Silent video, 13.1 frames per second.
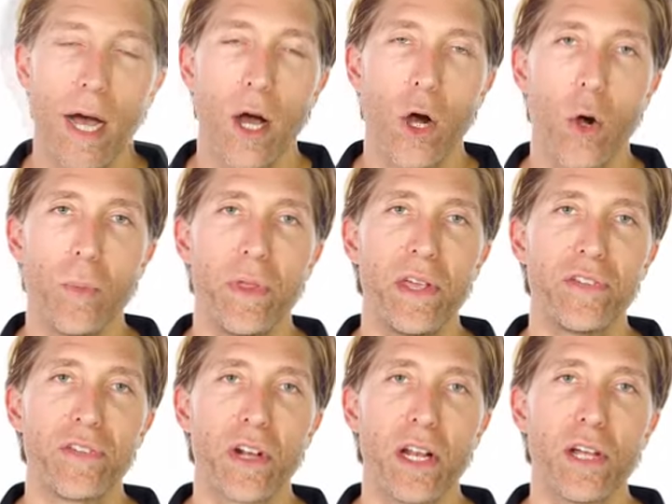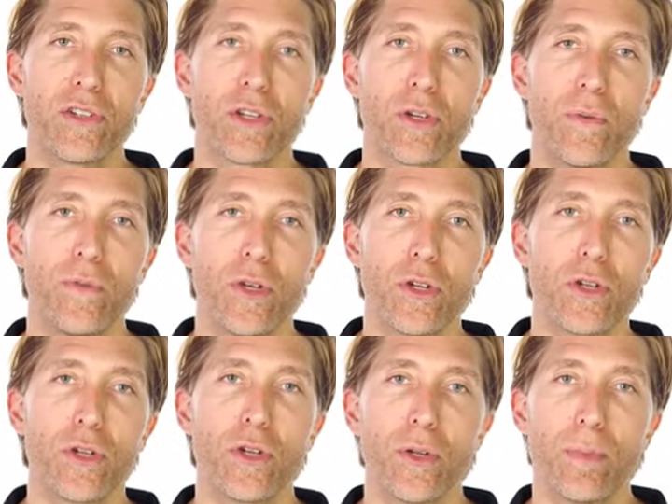I hope this clears the
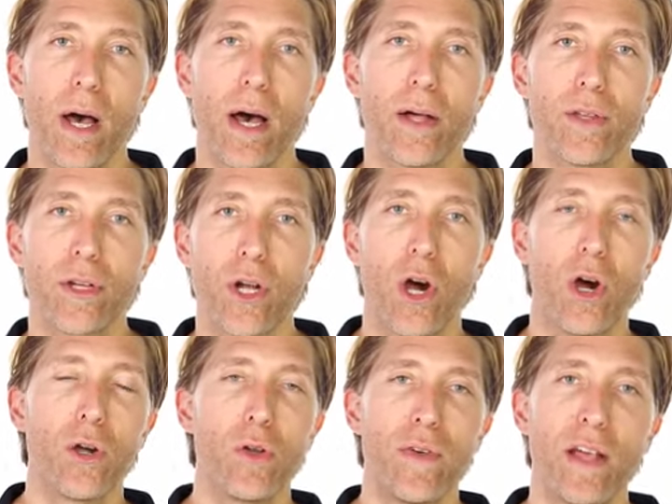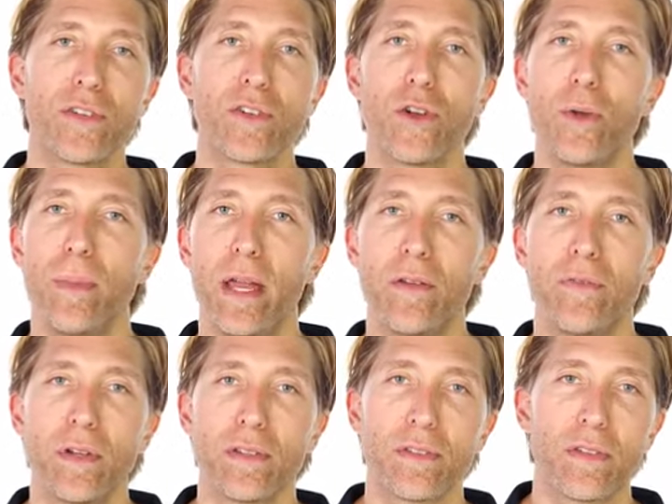confusion about the cardiovascular
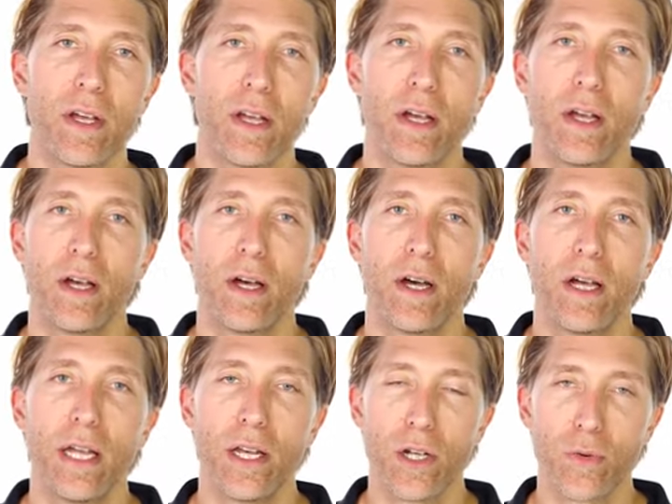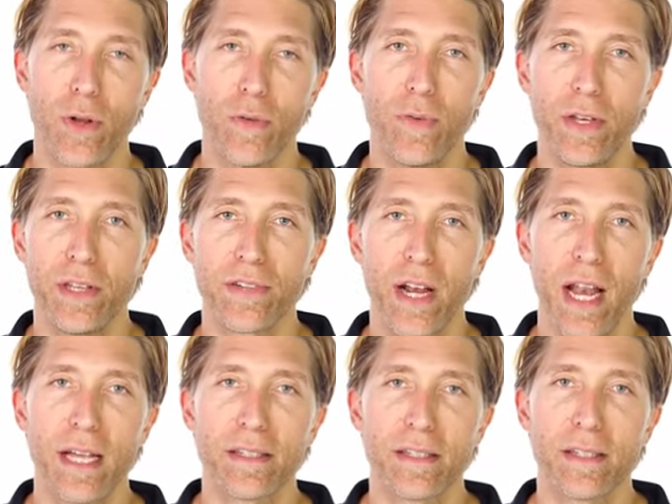benefits in the Lagree Fitness
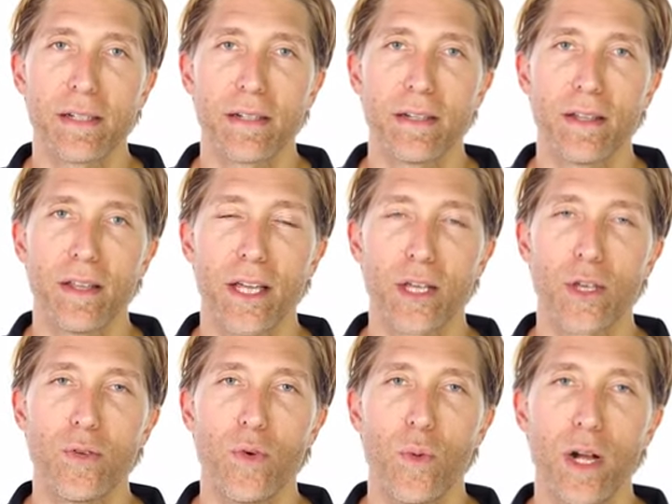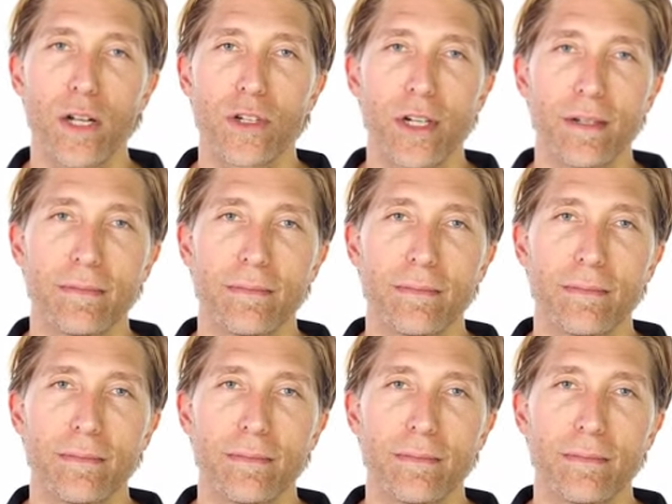class. Thank you for watching.